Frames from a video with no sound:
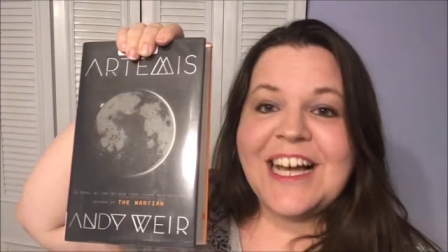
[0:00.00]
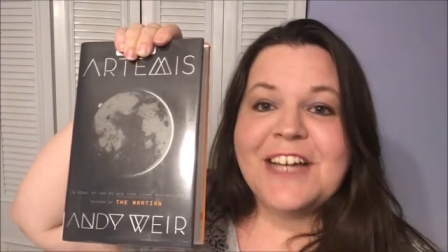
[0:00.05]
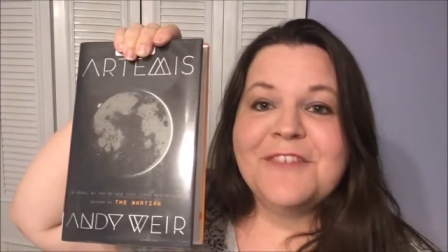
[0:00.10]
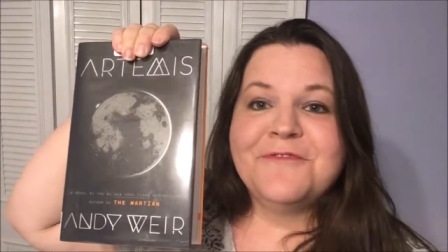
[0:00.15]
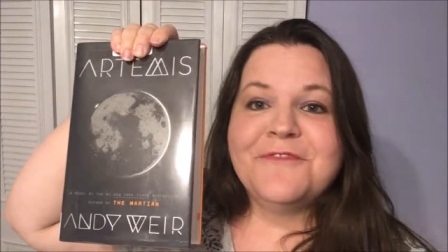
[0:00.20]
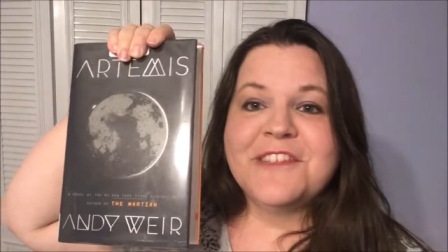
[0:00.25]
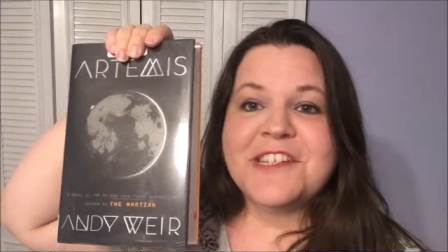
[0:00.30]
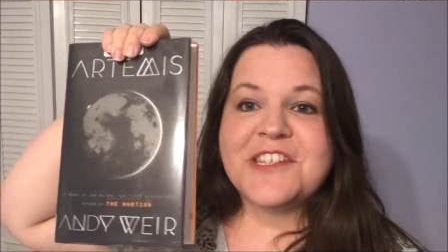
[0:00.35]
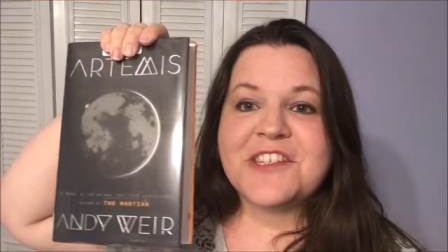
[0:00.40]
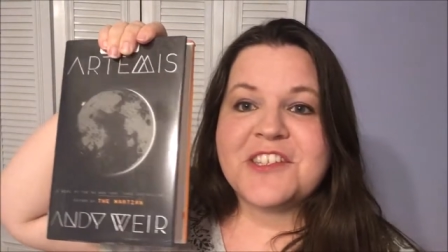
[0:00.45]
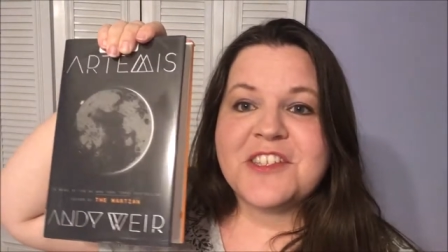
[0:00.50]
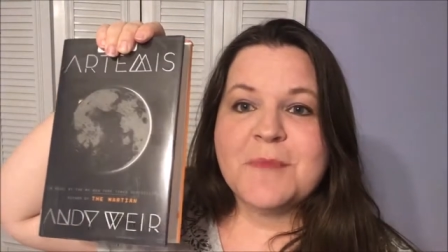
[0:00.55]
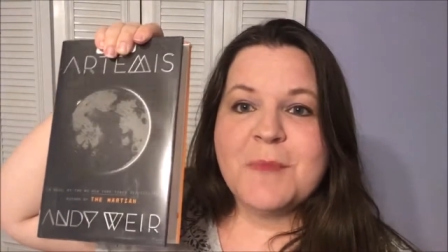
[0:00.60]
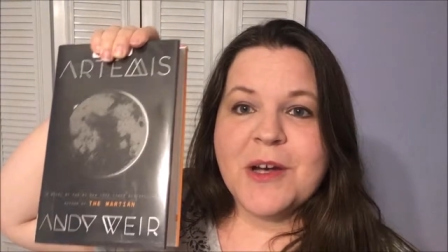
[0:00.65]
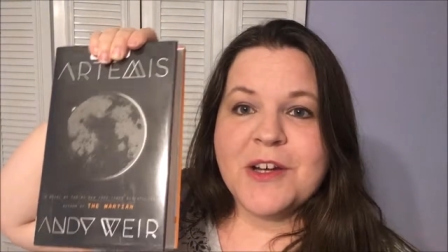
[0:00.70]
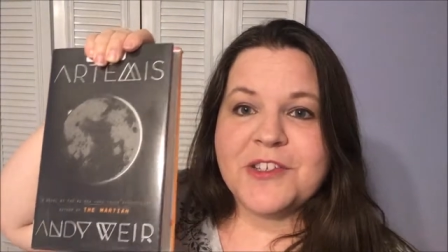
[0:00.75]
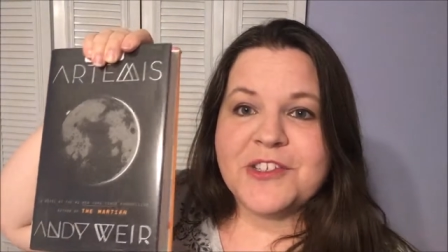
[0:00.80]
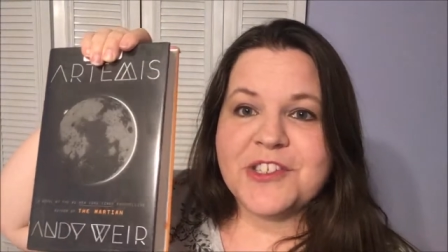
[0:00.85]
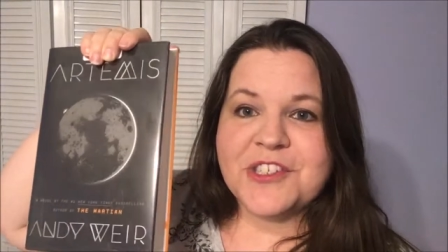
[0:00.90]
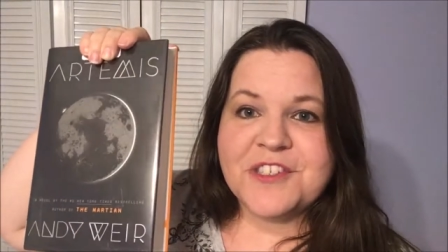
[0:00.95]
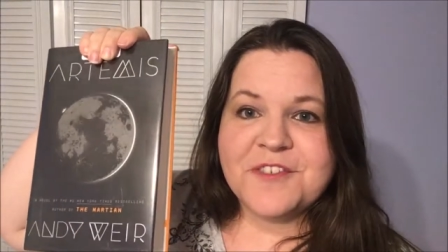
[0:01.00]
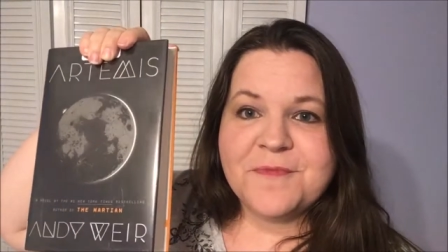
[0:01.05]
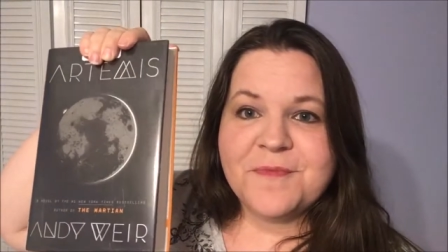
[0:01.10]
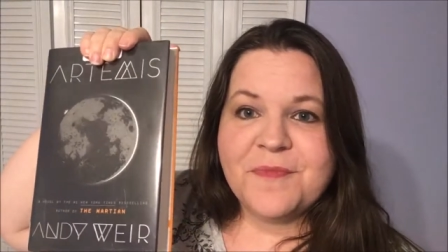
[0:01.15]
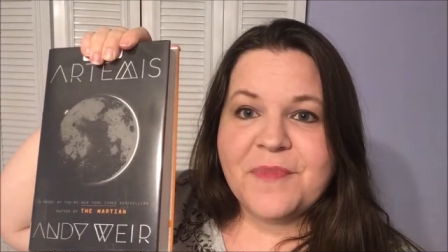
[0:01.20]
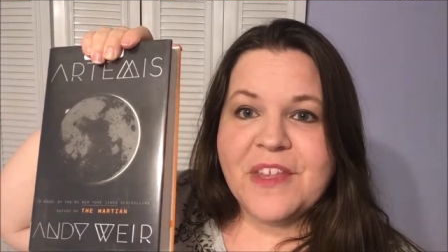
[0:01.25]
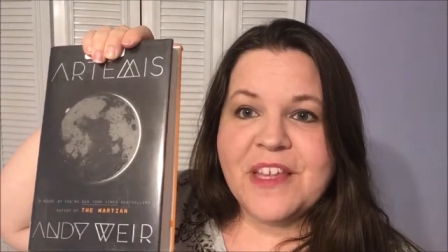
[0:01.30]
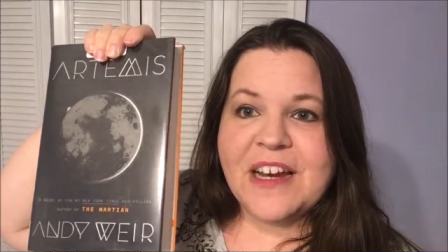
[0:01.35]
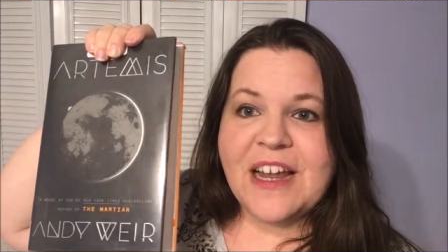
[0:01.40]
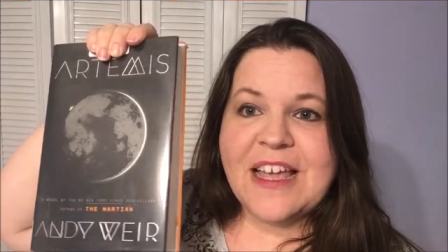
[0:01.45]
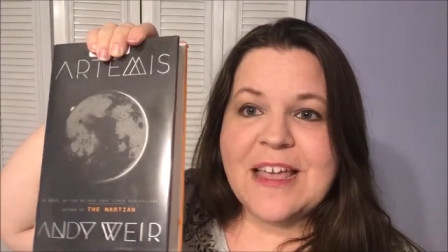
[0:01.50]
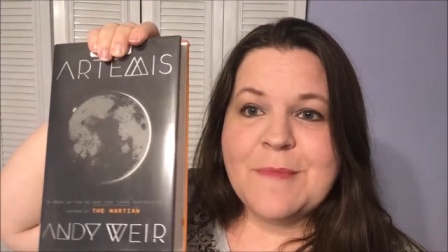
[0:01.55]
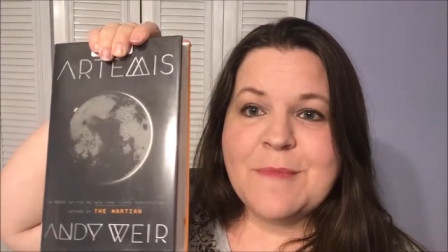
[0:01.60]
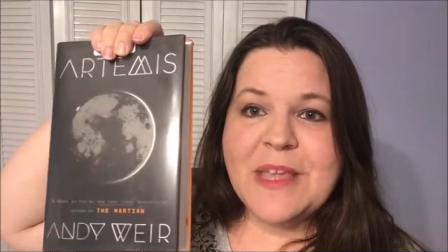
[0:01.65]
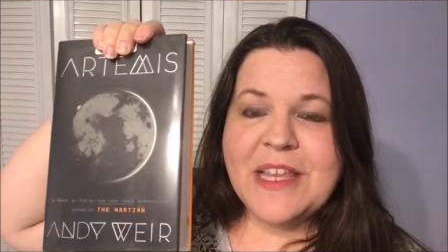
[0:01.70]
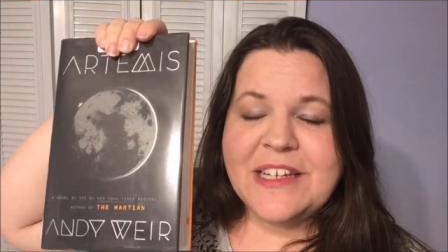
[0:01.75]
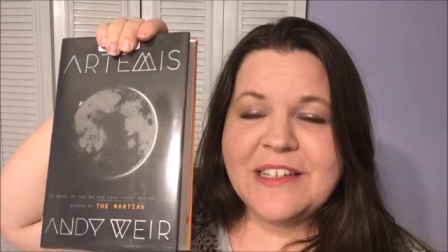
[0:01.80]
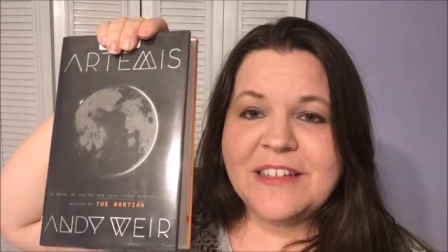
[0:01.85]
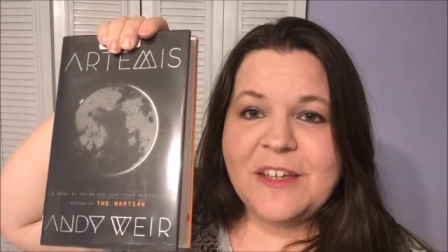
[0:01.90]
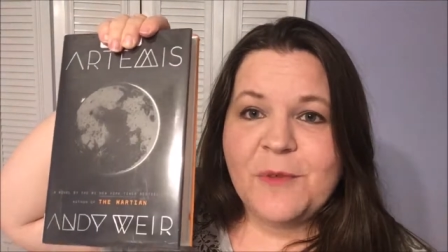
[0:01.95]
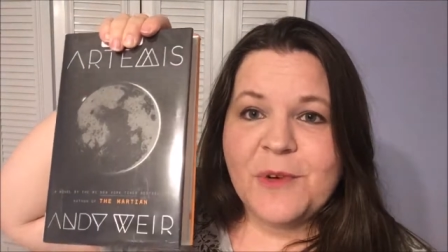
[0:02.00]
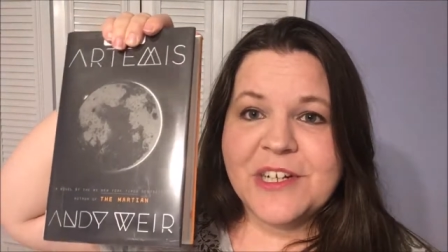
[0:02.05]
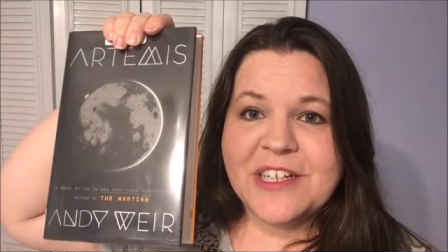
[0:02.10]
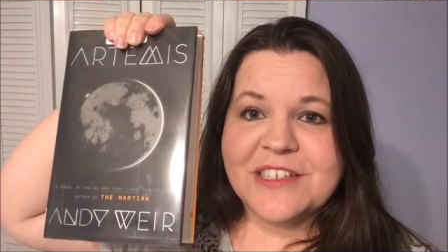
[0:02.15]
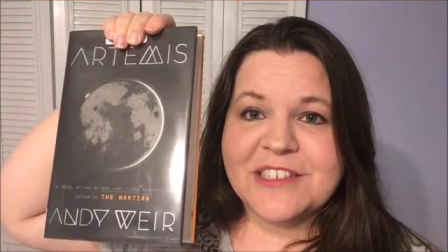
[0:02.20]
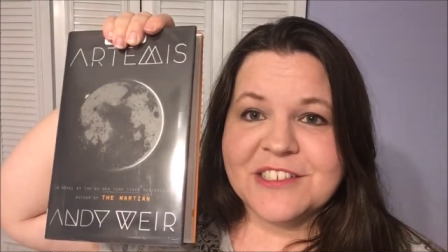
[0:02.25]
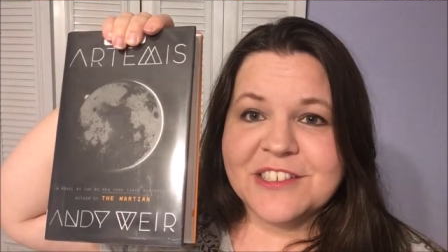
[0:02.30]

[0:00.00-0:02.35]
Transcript: I finished The Martian, and I immediately wanted